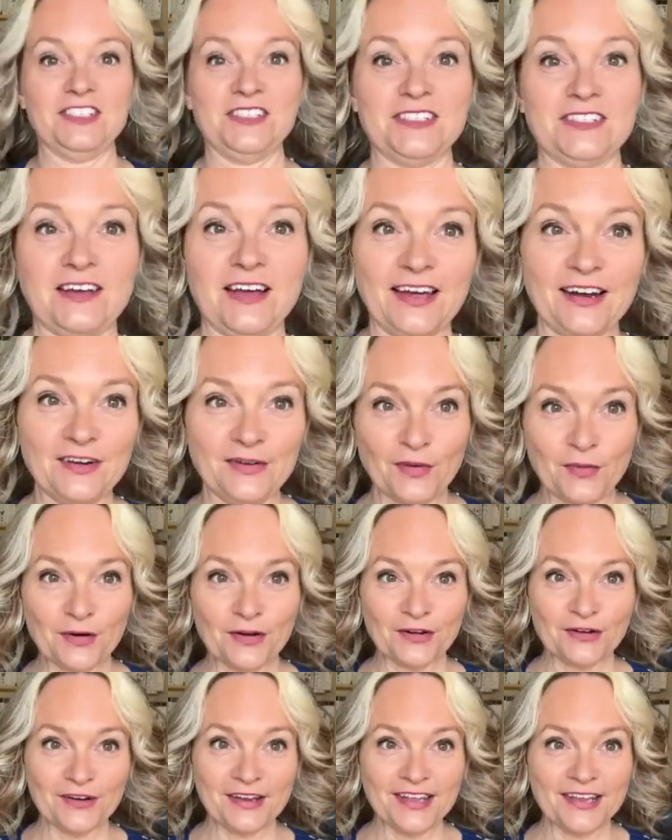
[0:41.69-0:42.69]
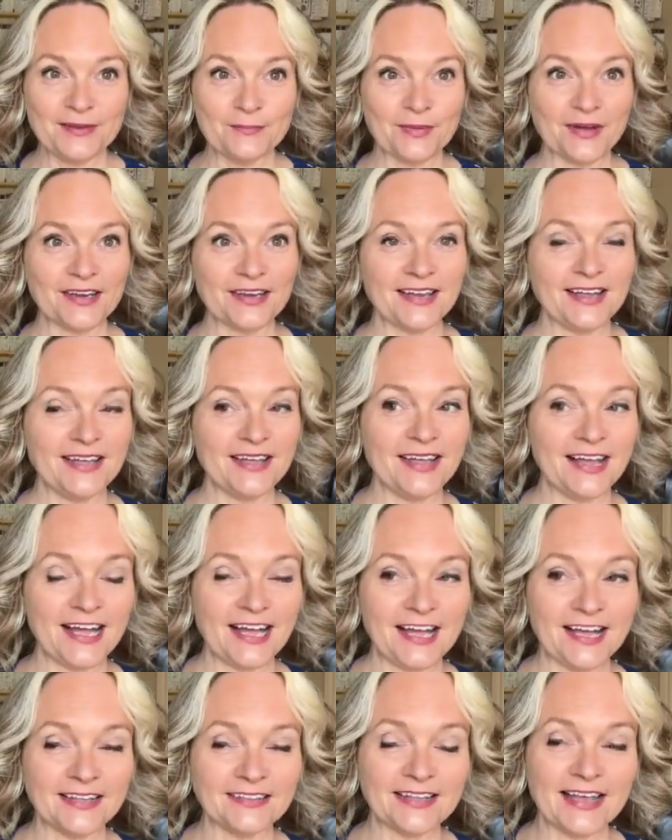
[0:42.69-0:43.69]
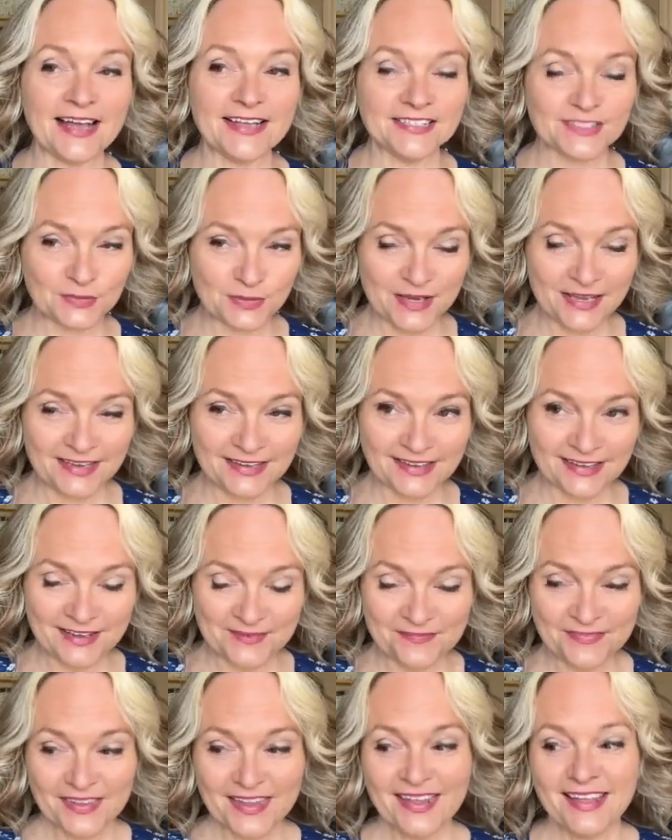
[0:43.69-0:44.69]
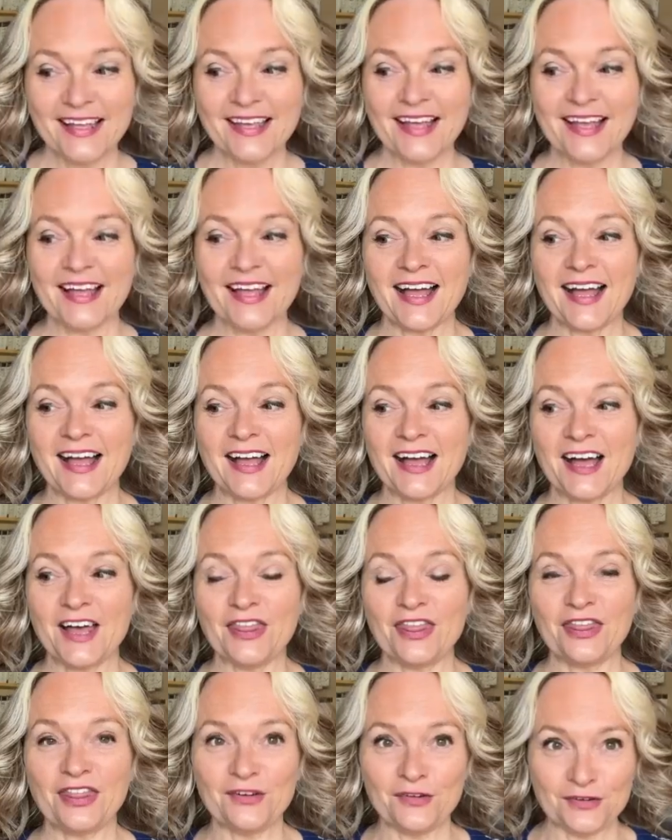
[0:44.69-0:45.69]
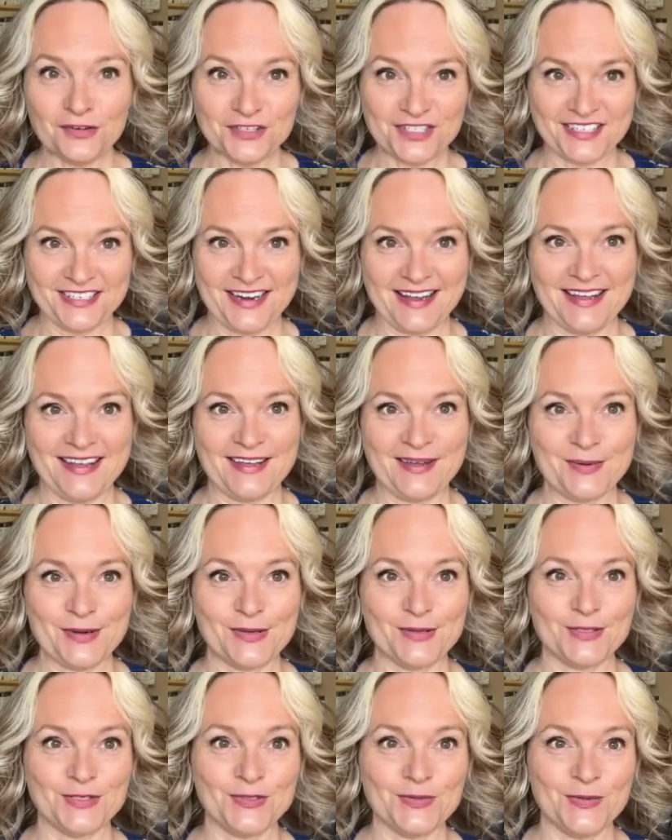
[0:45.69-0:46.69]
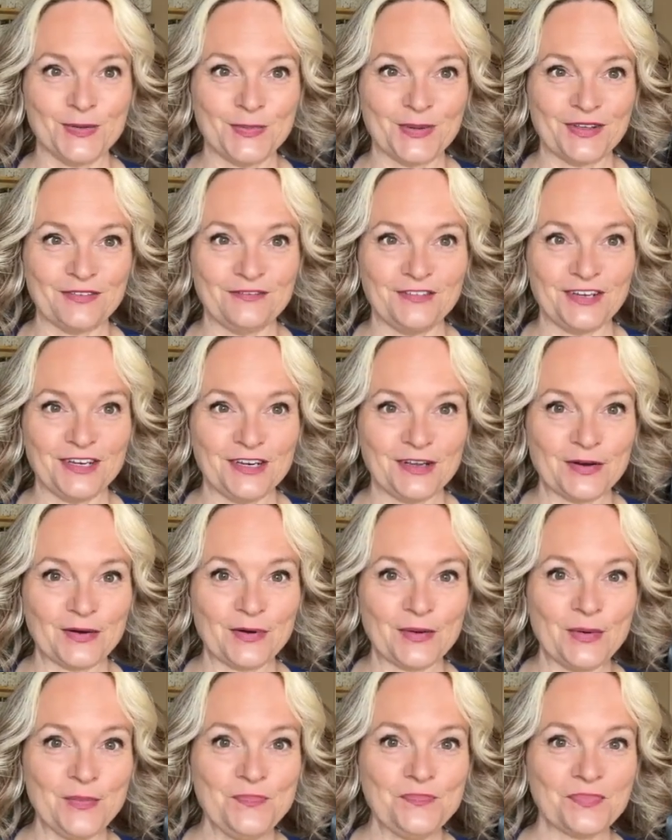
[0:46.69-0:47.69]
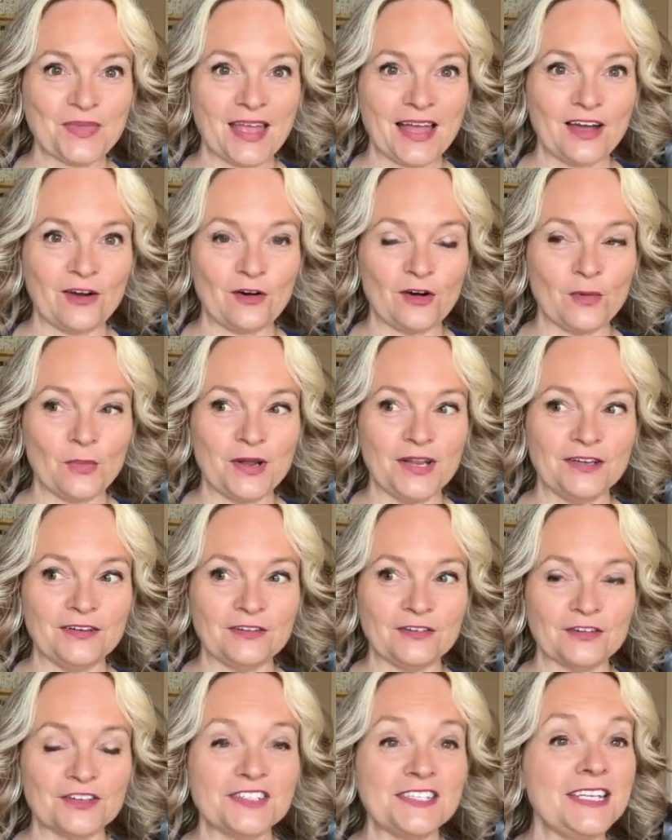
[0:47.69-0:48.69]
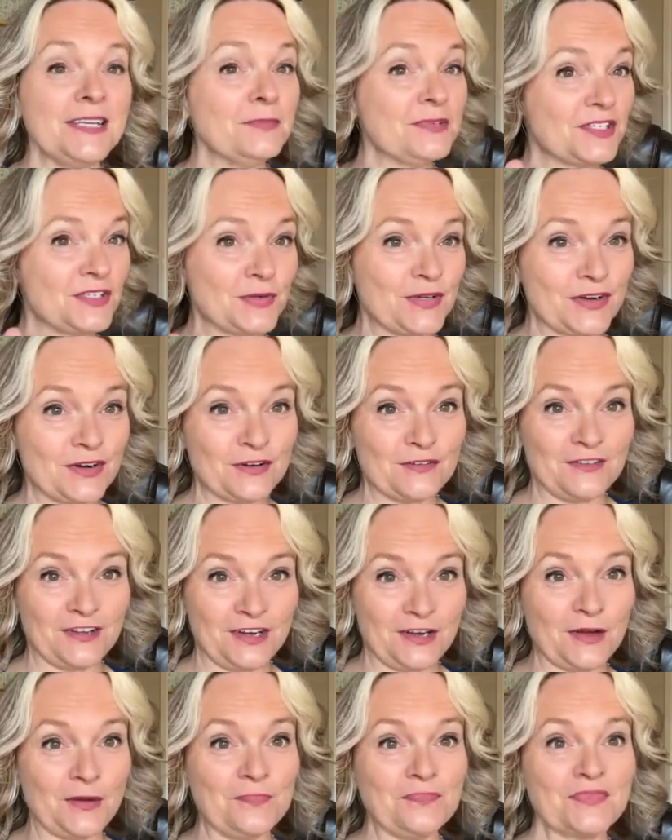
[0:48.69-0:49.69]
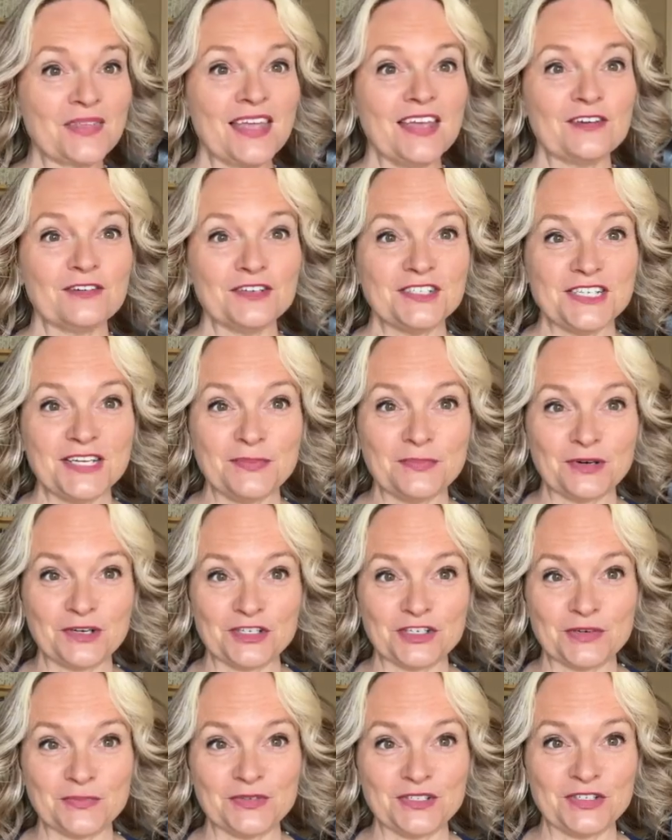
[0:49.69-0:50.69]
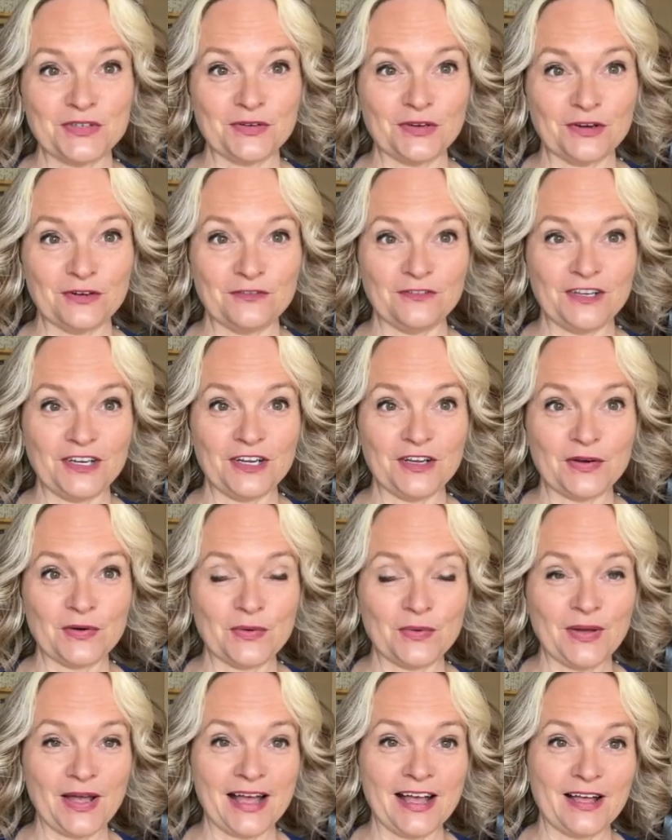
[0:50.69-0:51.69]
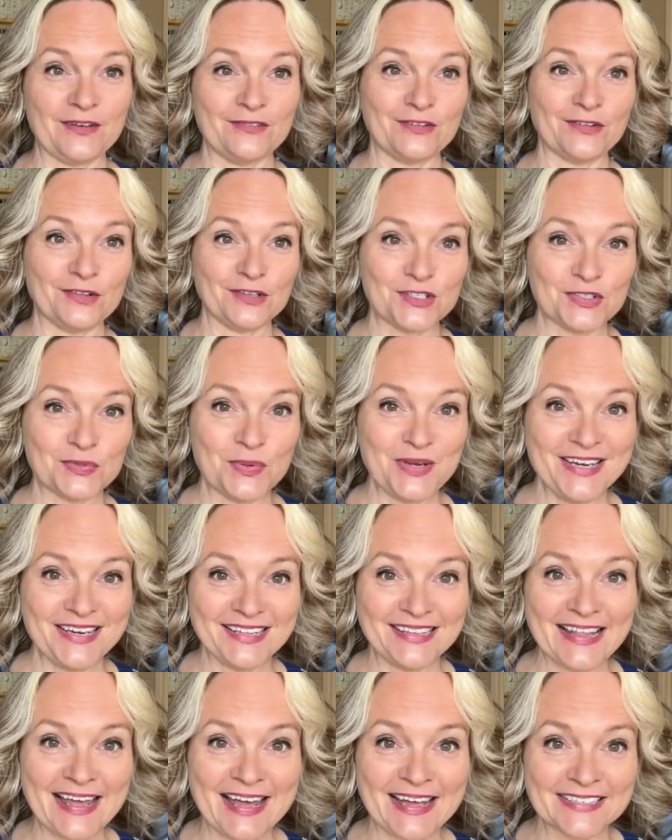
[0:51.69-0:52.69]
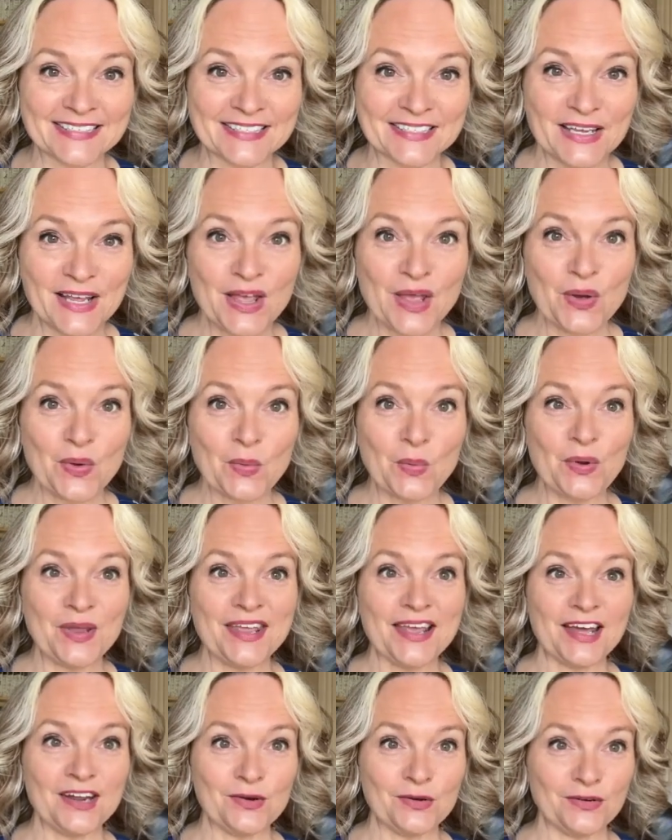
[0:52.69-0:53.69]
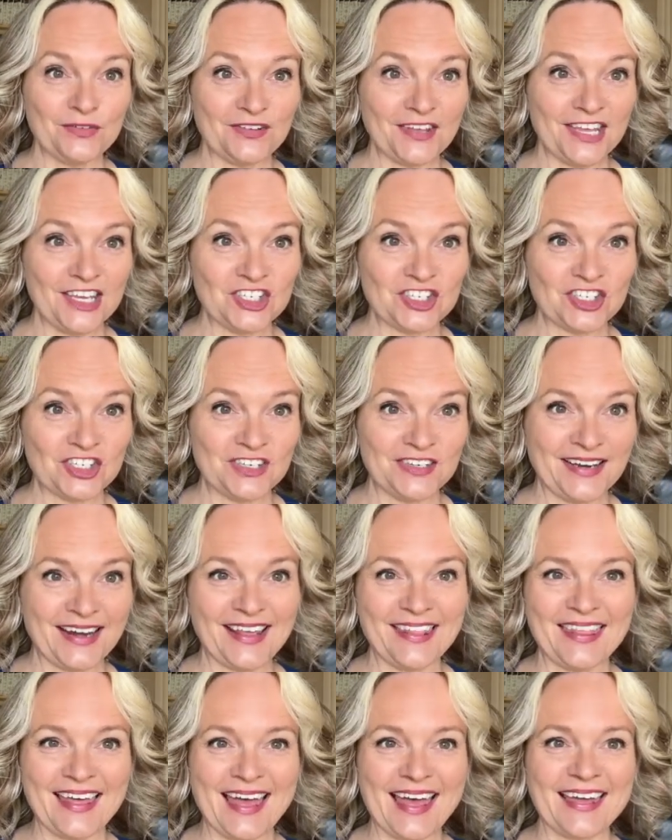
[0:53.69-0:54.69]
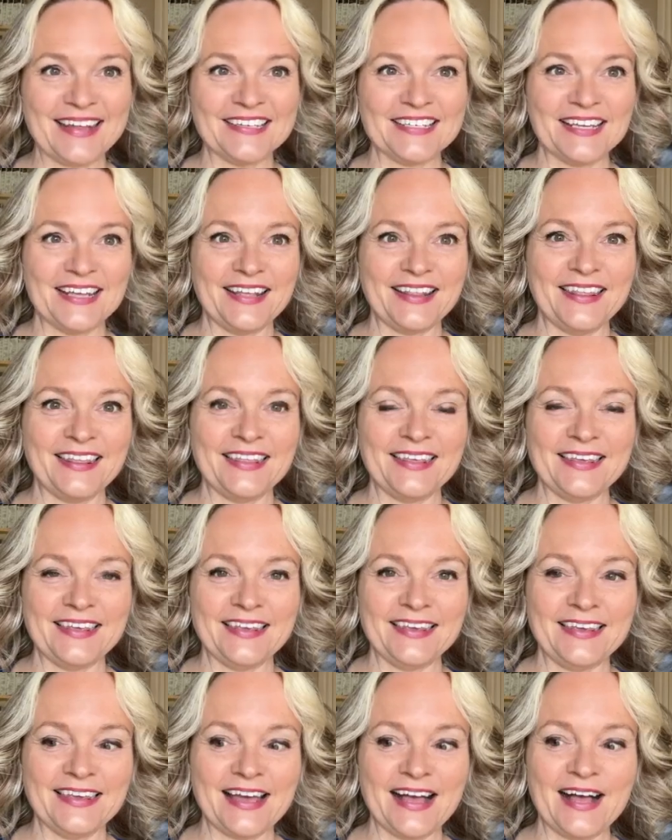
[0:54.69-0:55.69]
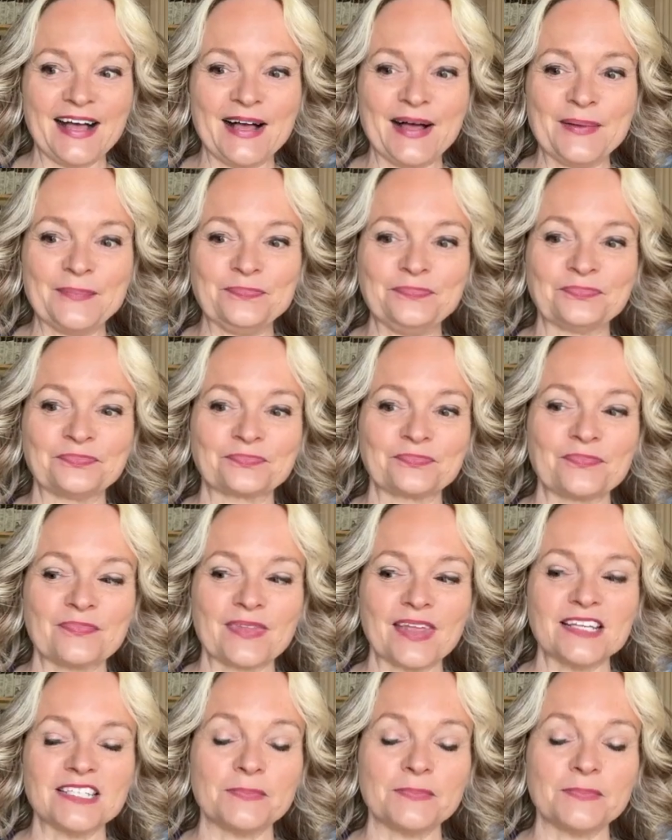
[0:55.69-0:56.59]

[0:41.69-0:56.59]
just got an order in. But uh, last week, uh, on Thursday, when I was doing my video, uh, or when Christine was doing her video, Christine Bertram was doing her video uh, for the sweet class, we got notification that the um,